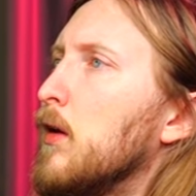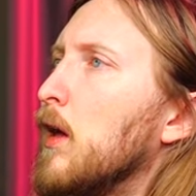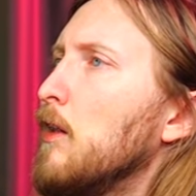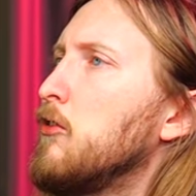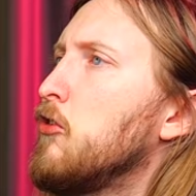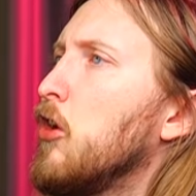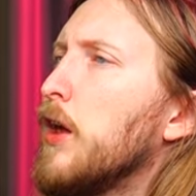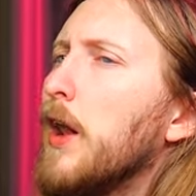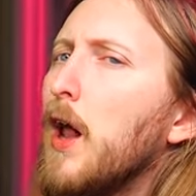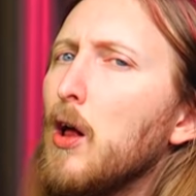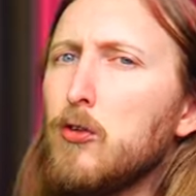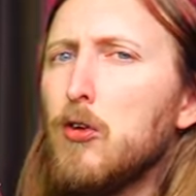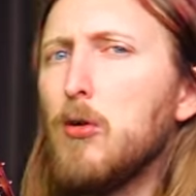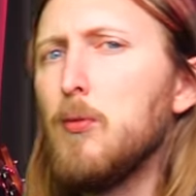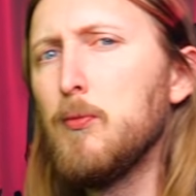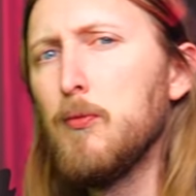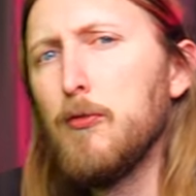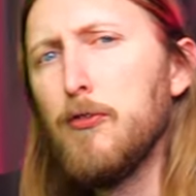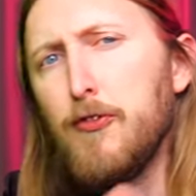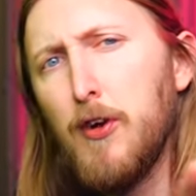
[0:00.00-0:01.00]
I'll check it out.
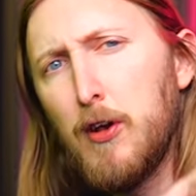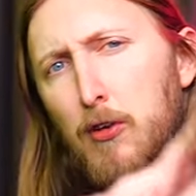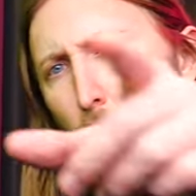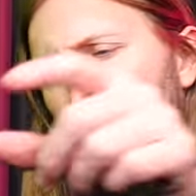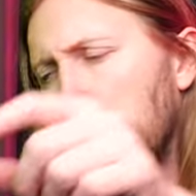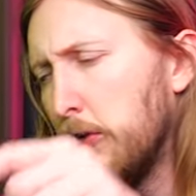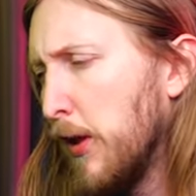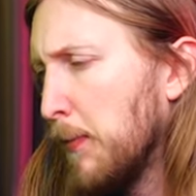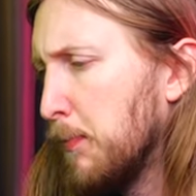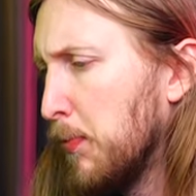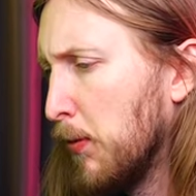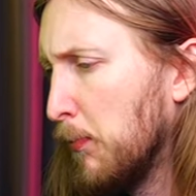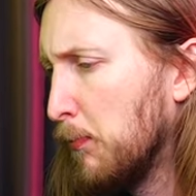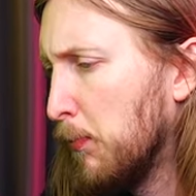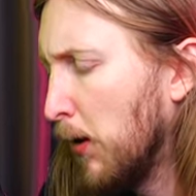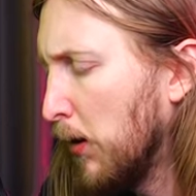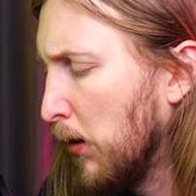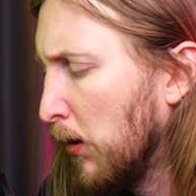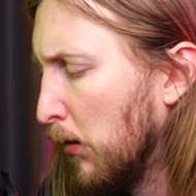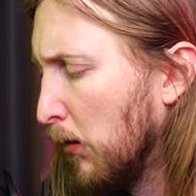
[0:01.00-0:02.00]
Thanks for the tip,
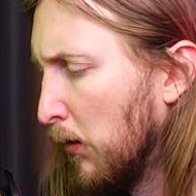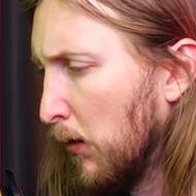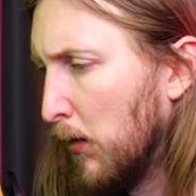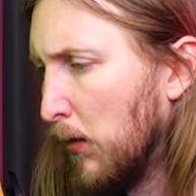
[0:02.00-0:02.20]
buddy.